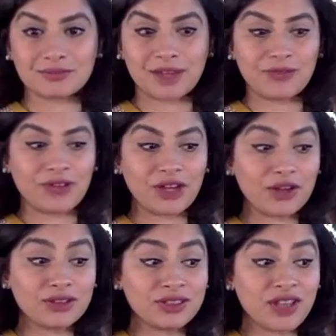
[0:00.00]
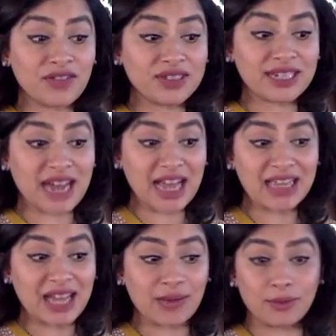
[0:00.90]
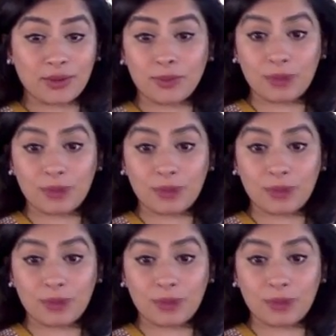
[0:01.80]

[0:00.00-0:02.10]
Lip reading: And Virgos never deny that.